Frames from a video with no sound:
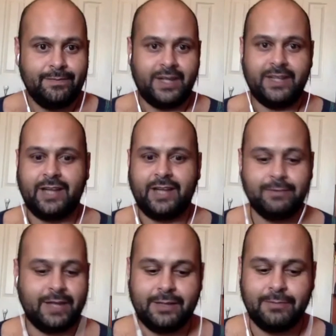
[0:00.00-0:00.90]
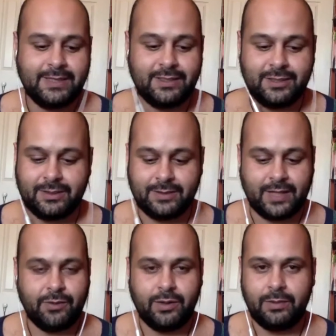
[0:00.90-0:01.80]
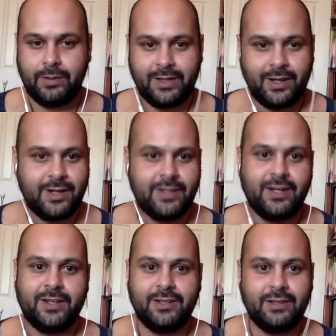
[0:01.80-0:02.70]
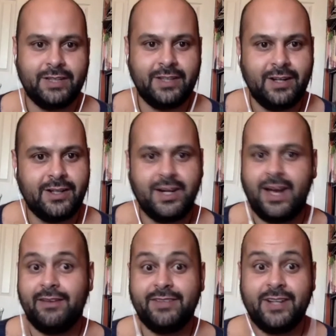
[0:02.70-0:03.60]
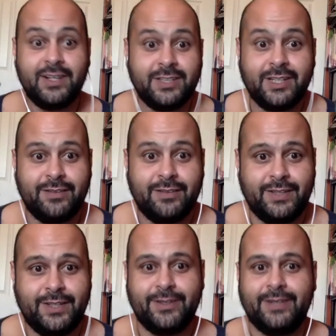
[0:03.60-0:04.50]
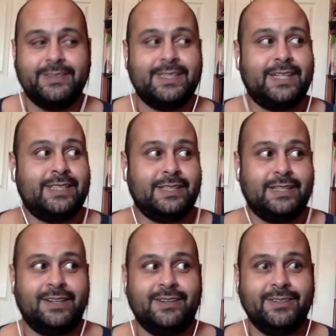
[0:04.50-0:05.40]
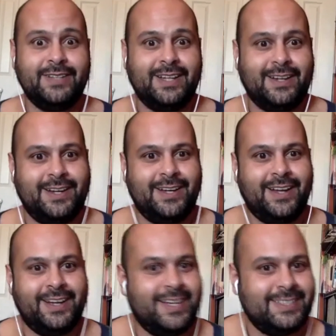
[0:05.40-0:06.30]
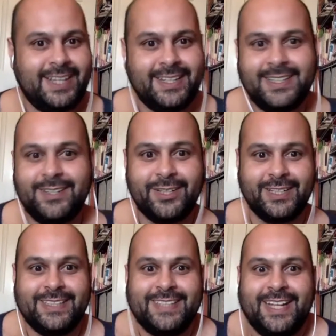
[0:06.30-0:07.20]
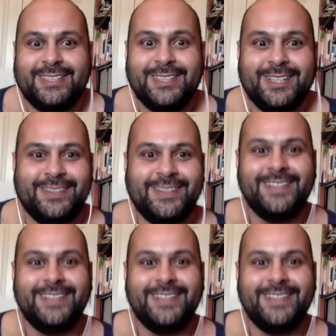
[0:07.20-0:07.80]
And I kept getting messages. It's like, what about yarn? Are you giving yarn? I have yarn to give you. And I was like, okay, I guess I can organize that too.